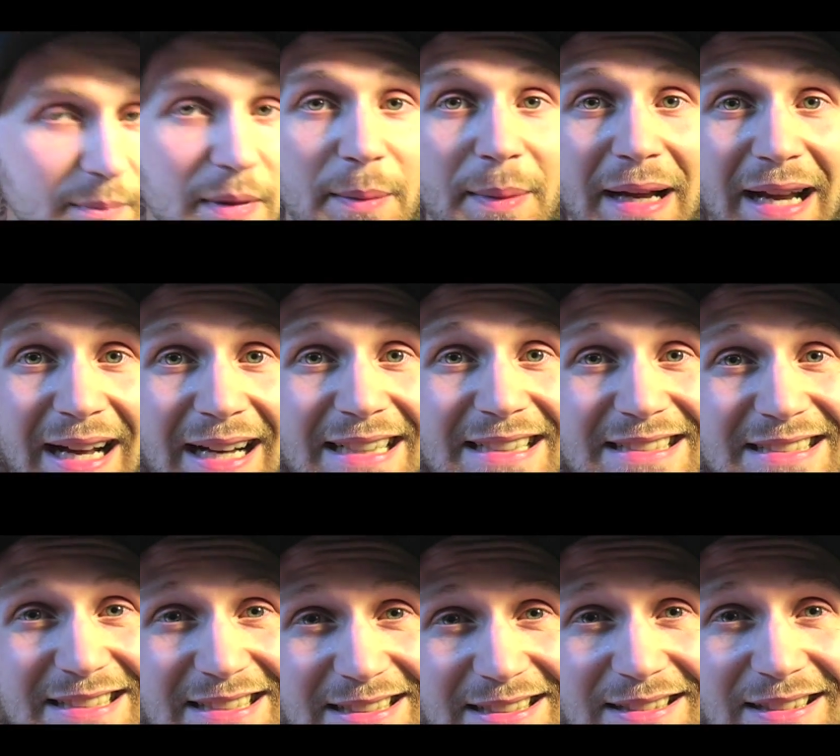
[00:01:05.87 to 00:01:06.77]
But my eyes
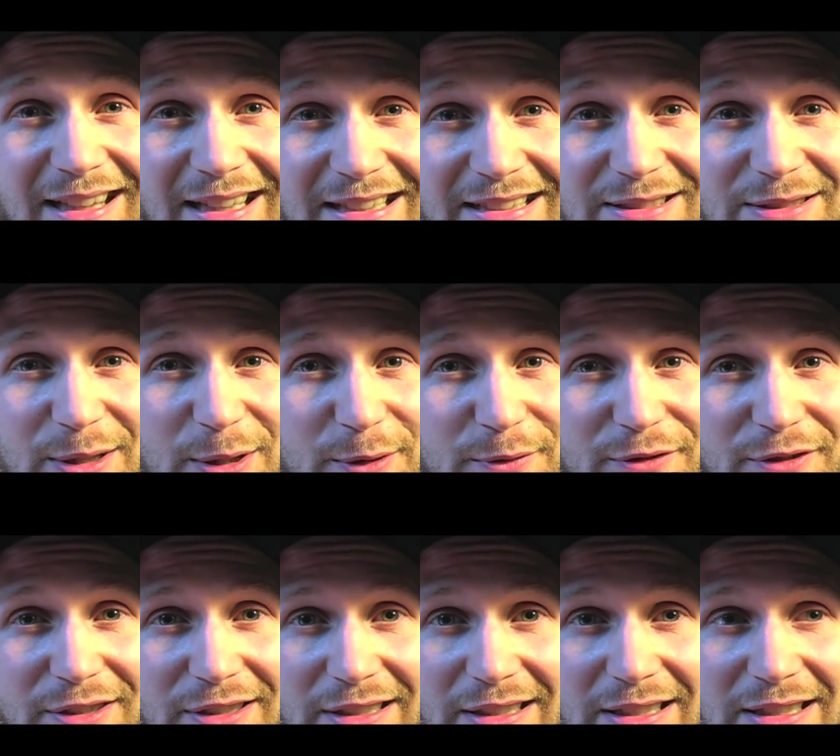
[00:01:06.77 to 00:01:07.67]
did glaze
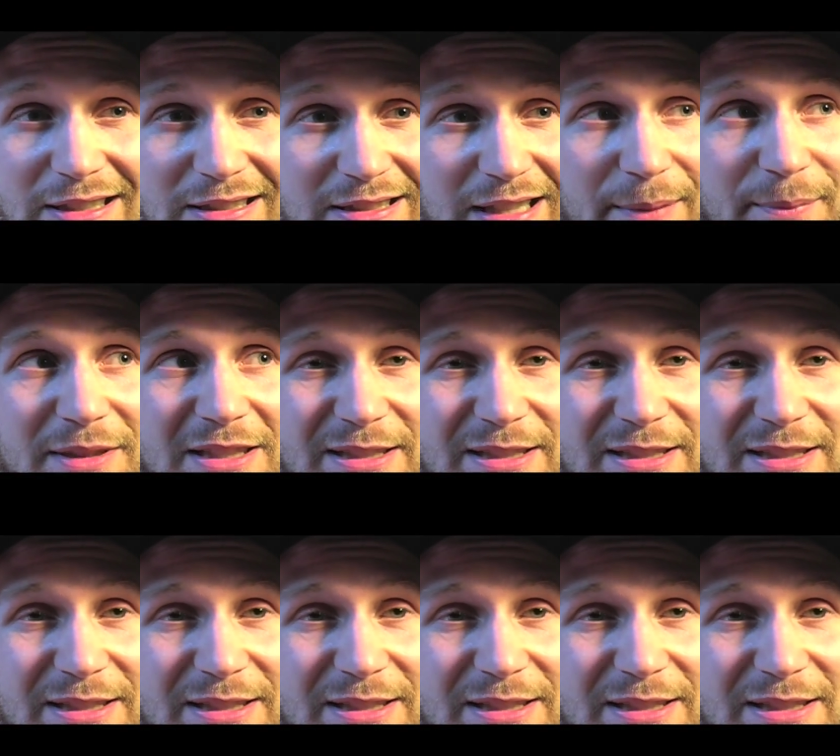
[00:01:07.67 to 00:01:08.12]
over, because I'm